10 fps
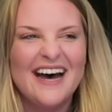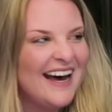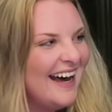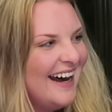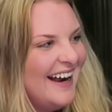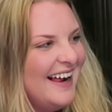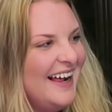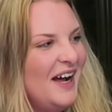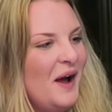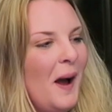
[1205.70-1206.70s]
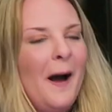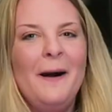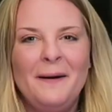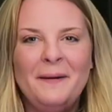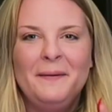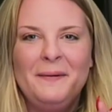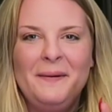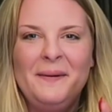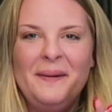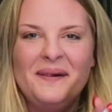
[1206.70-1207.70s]

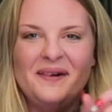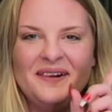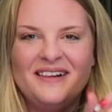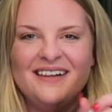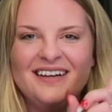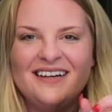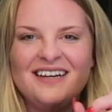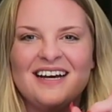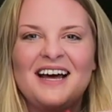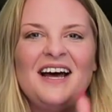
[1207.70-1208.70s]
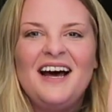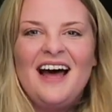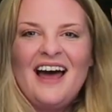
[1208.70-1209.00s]
(silent)